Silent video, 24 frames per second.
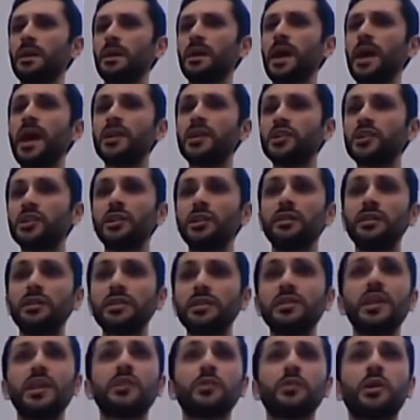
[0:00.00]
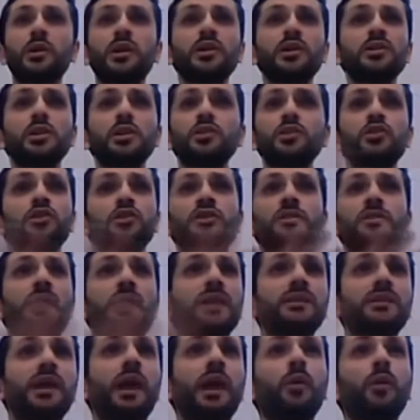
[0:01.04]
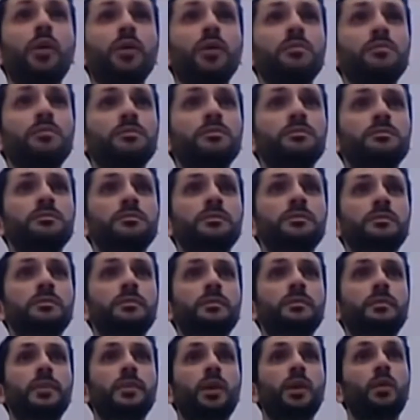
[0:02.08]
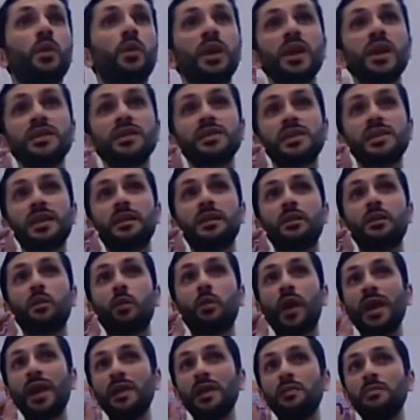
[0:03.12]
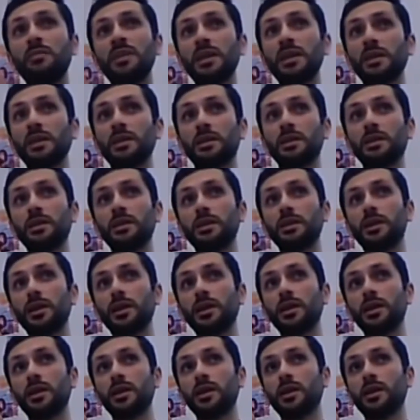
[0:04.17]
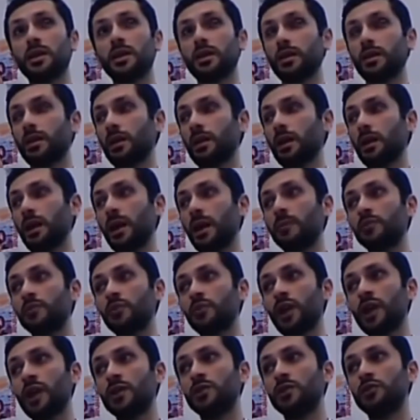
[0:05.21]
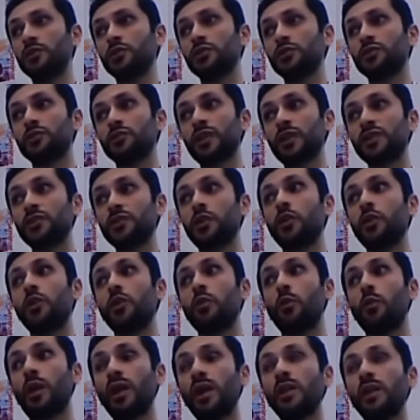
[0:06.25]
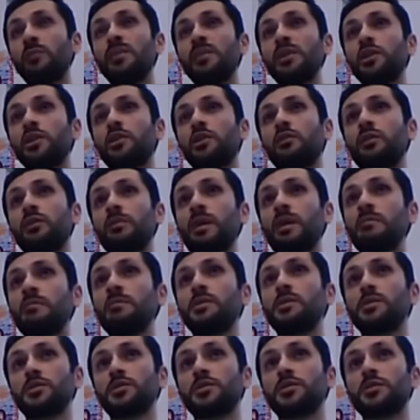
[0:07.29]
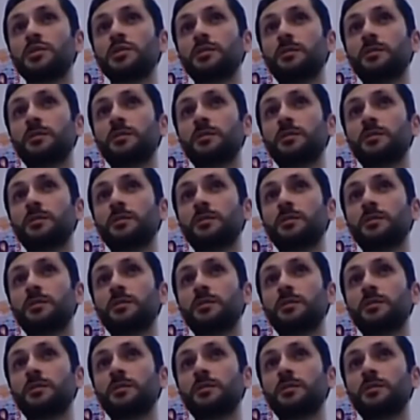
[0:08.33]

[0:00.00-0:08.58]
Actually, this network is not just about da'wah. When I said the well-being, I'm trying to stress on the well-being of the members.